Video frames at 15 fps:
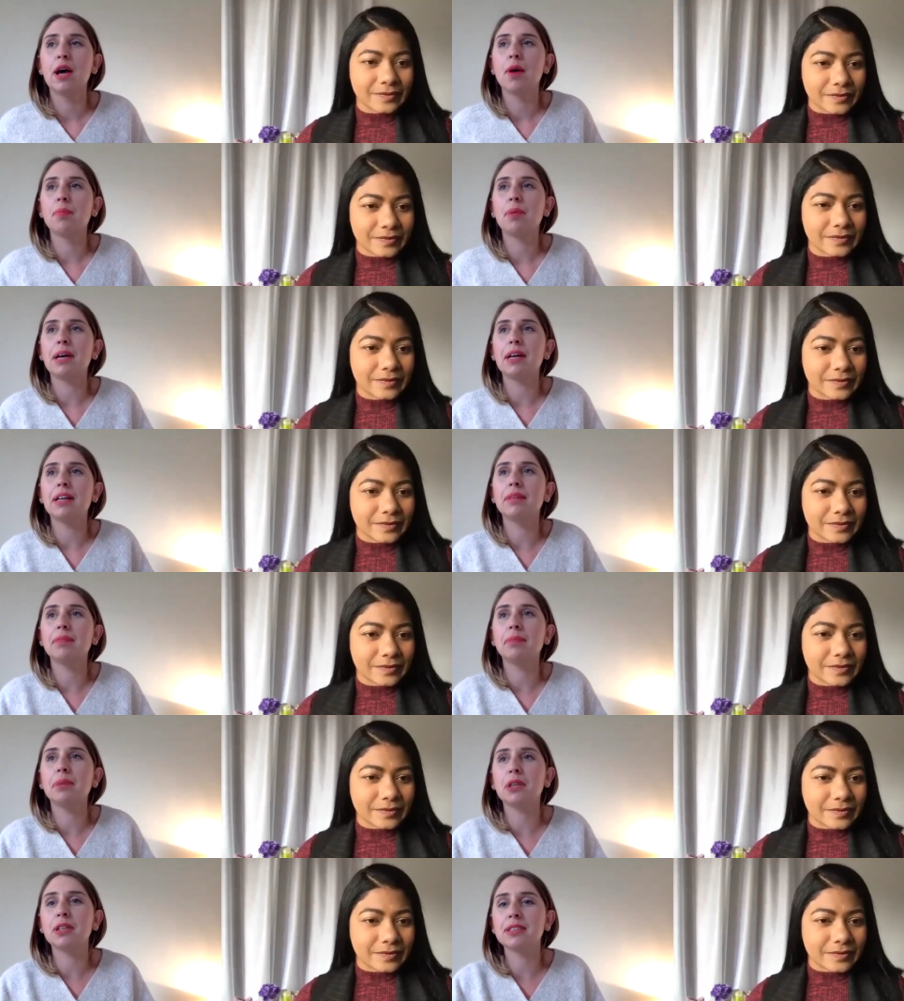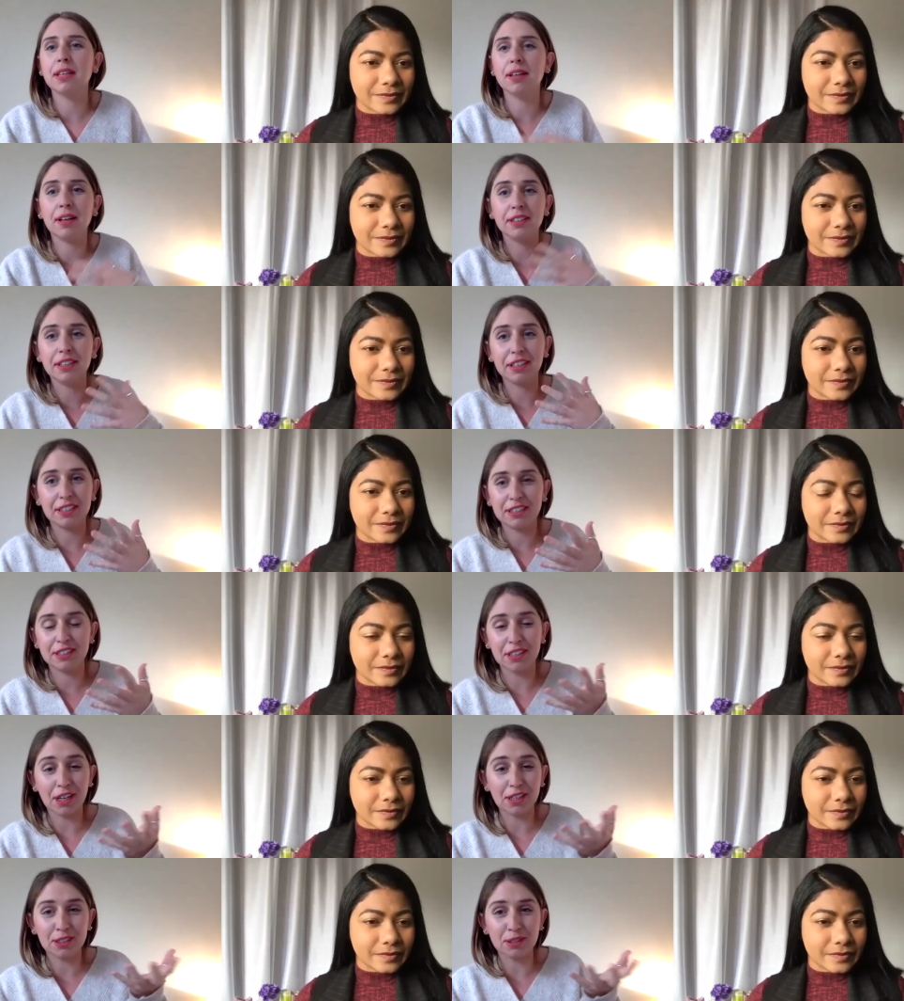Speaker 1: But because London is
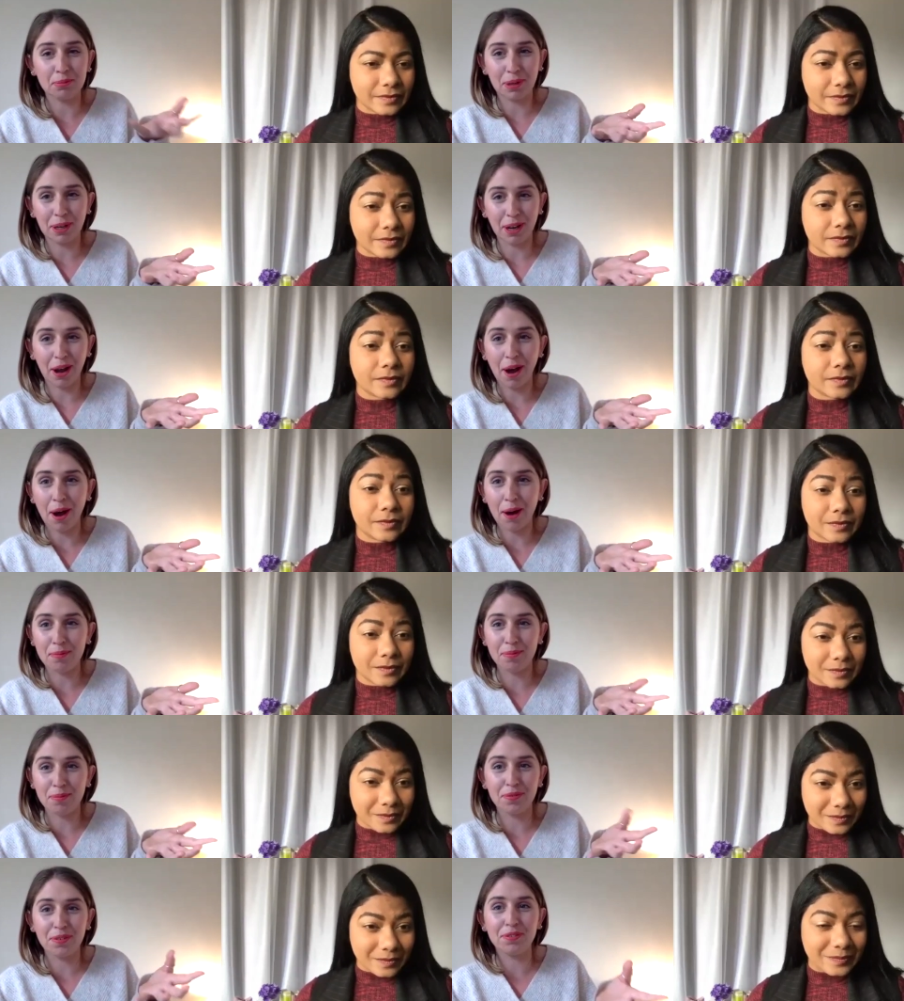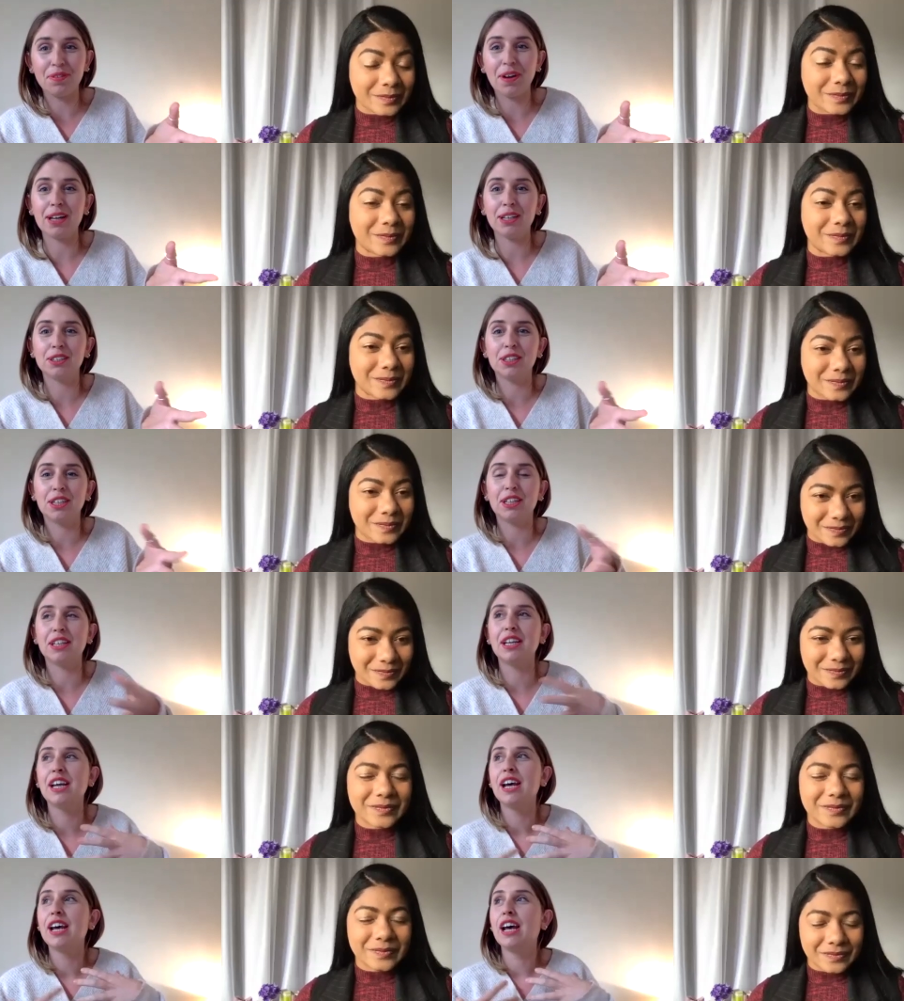such a big hub for
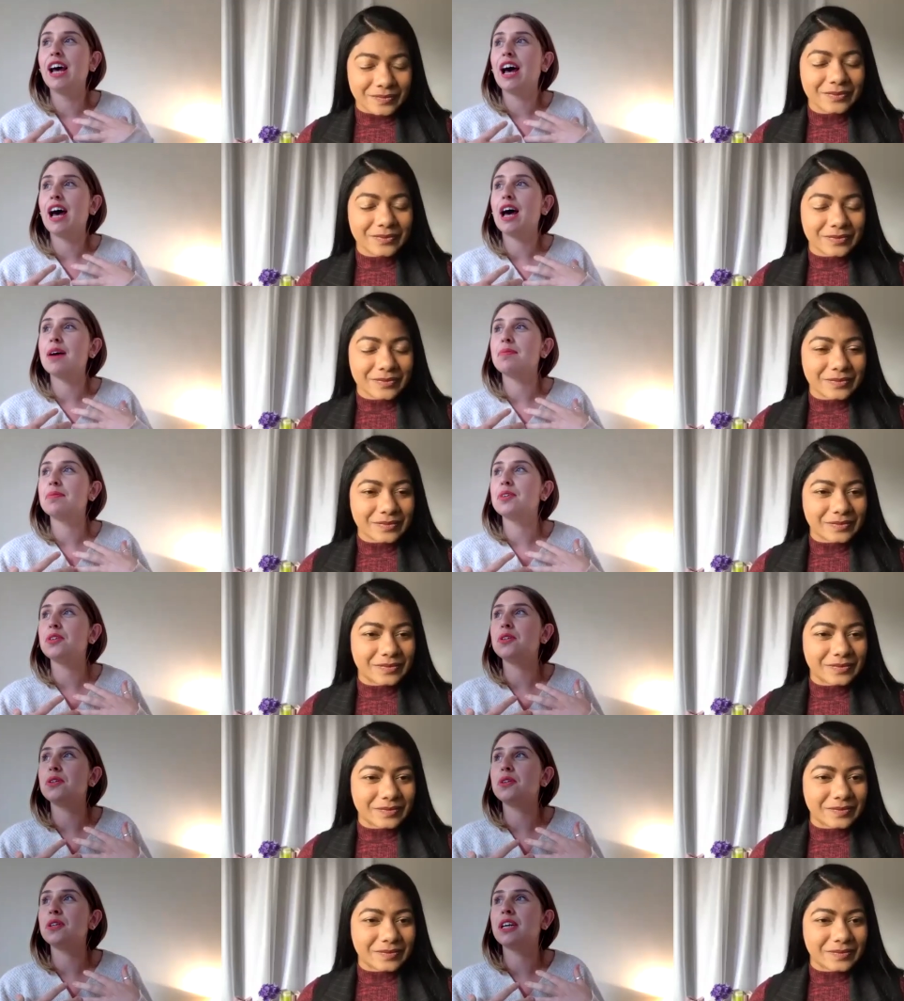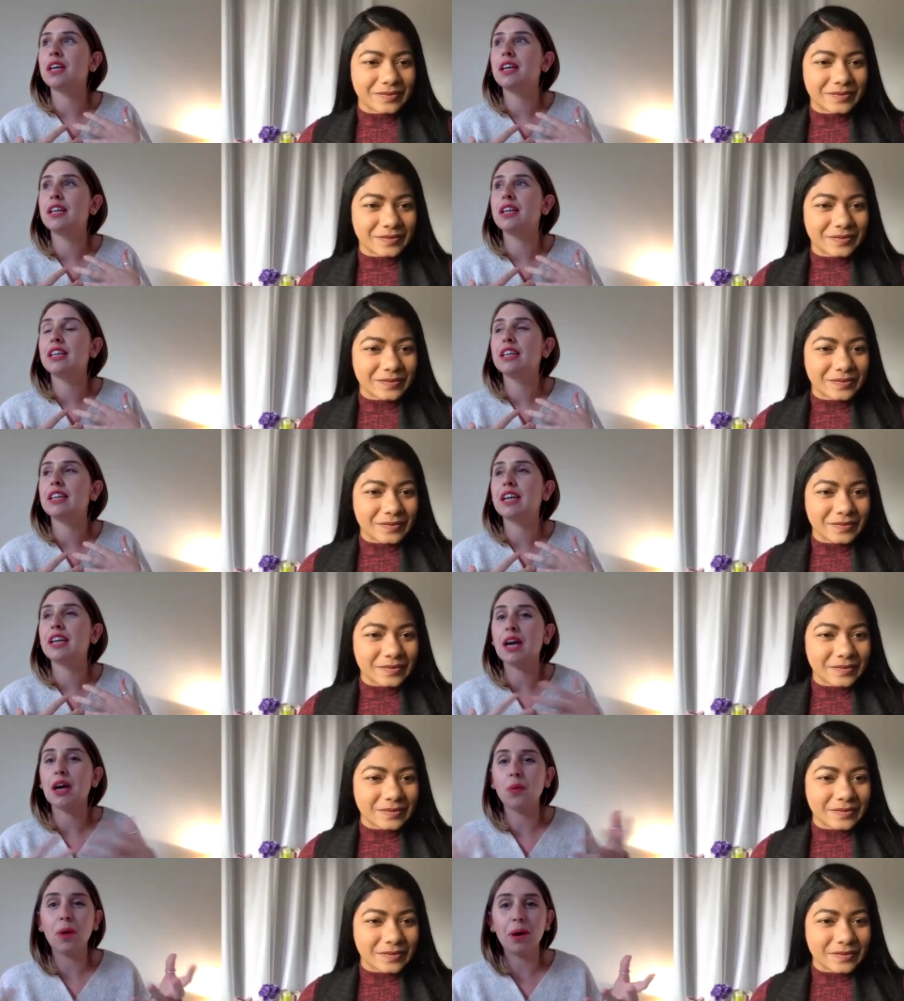fashion, you can
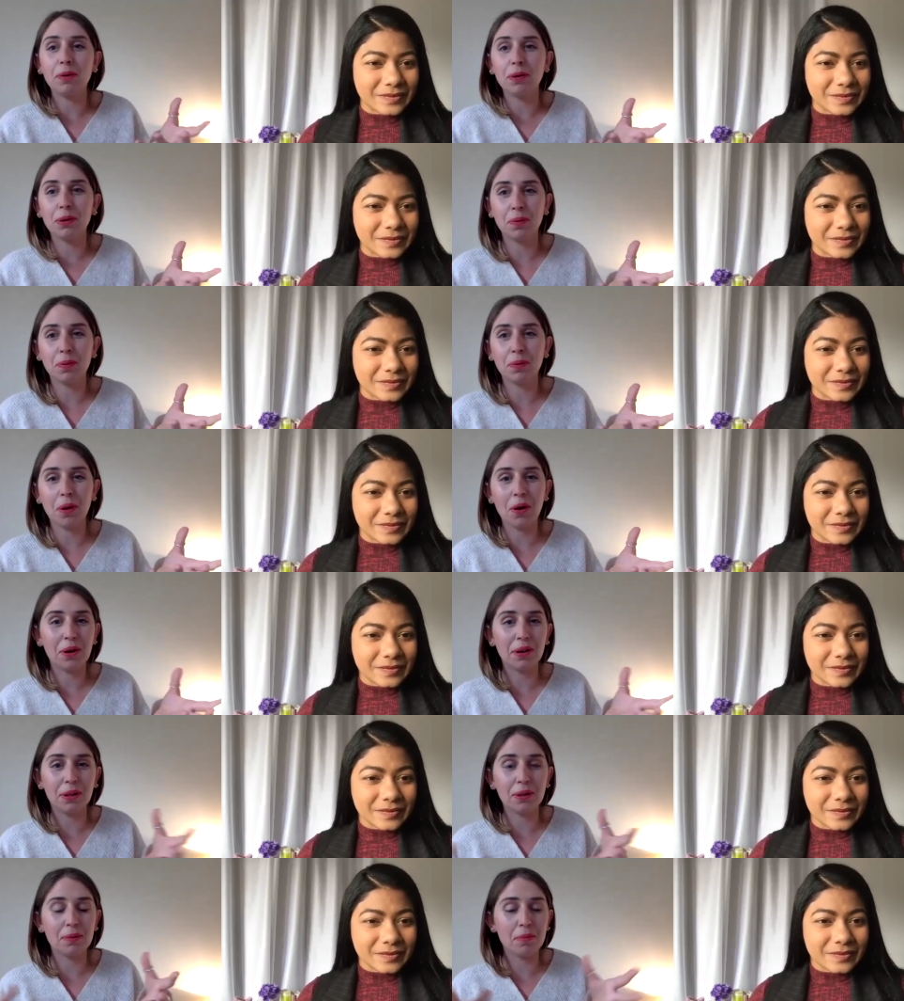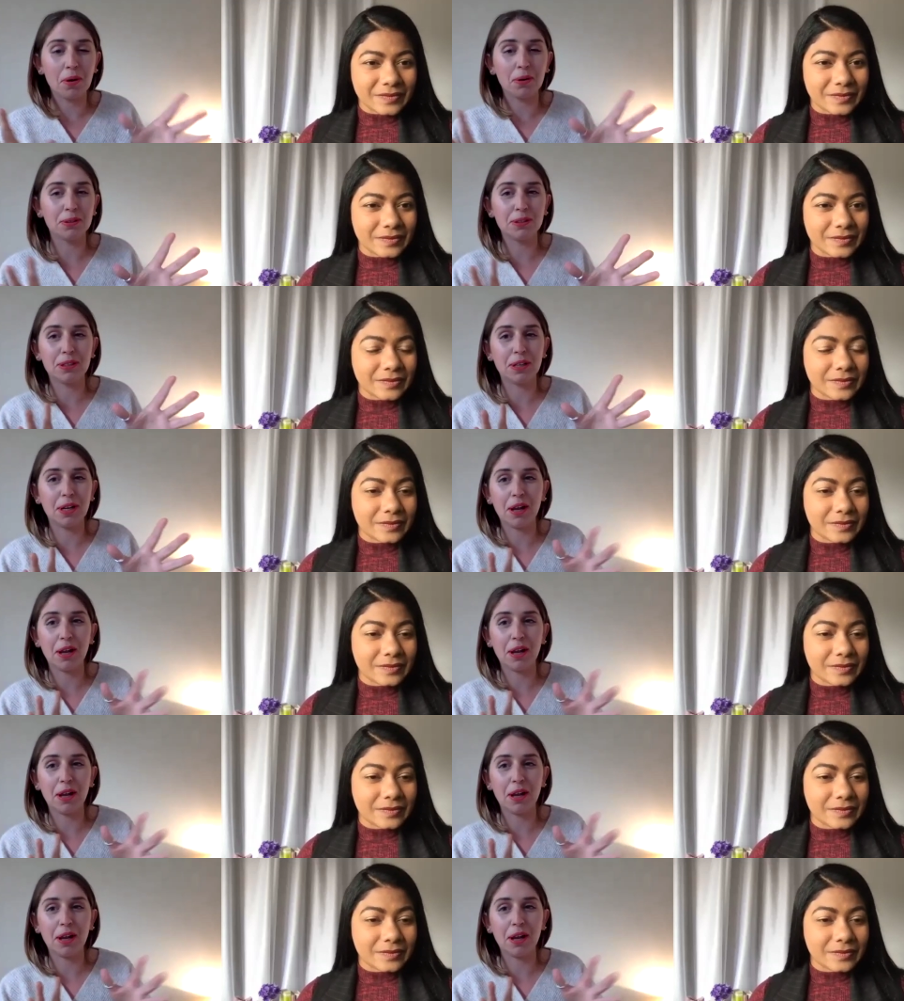get away with wearing the most,